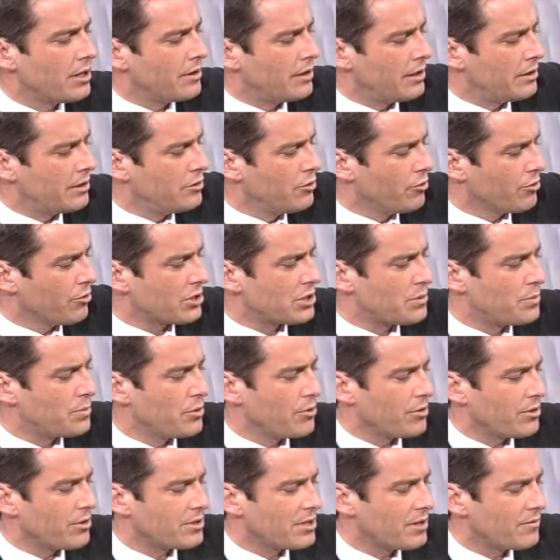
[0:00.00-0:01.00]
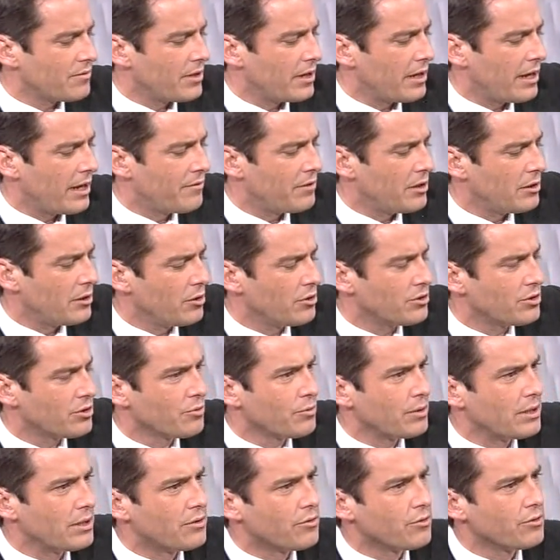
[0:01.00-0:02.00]
in your experience, have they learnt
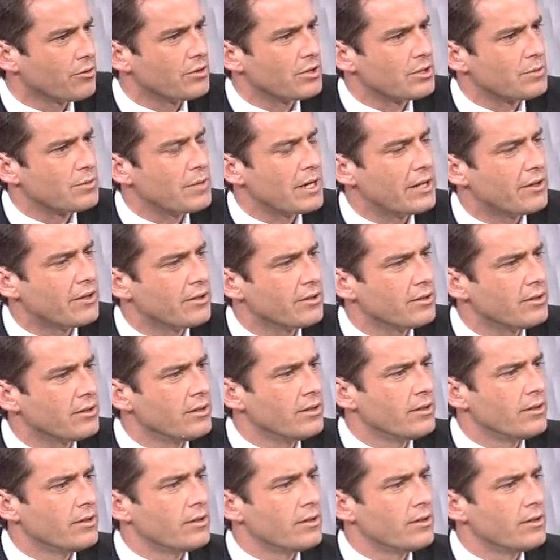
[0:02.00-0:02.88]
to read through this method?